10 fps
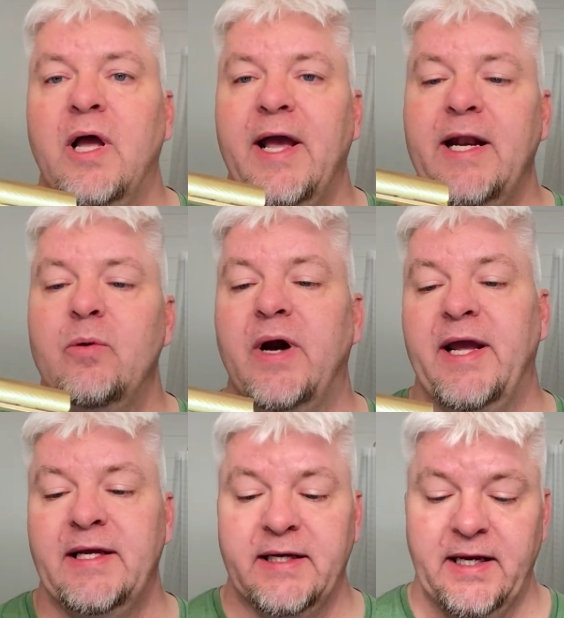
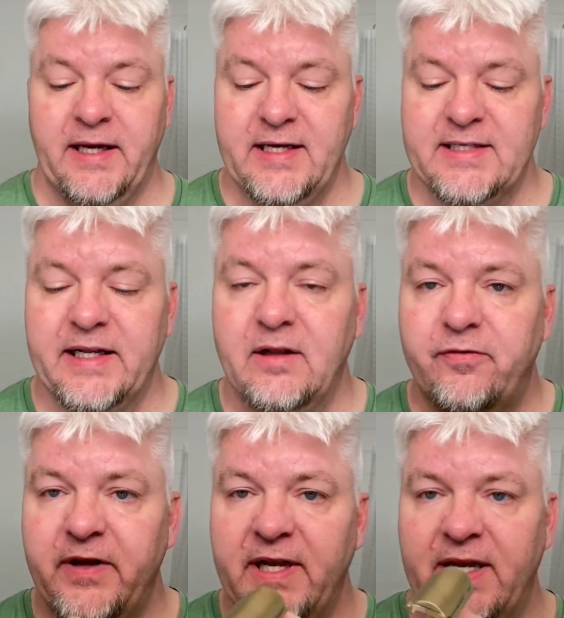Anyway, it's a little
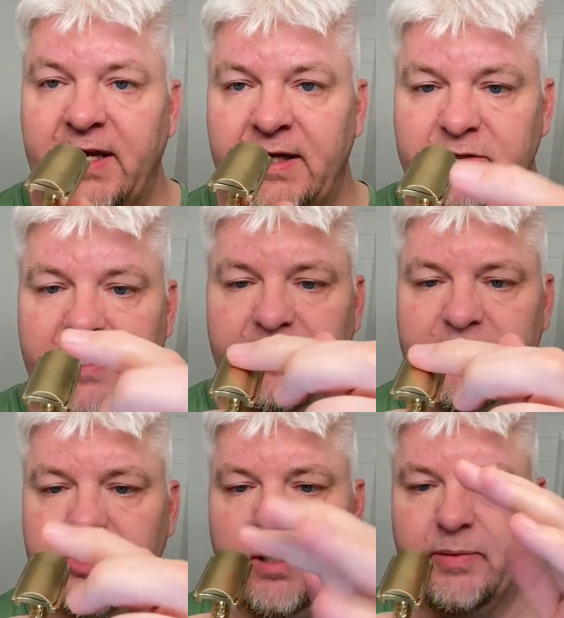finicky to get the
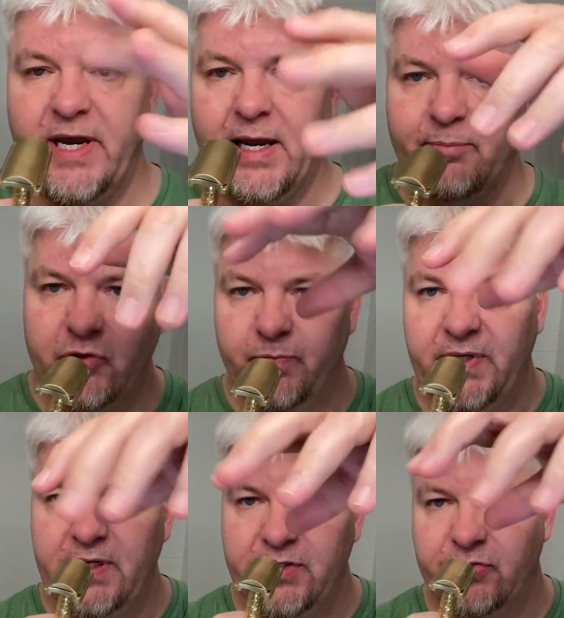top cap to
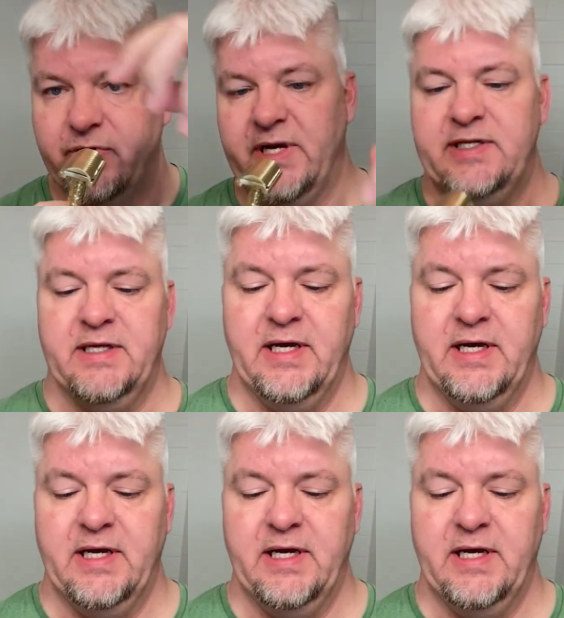be straight,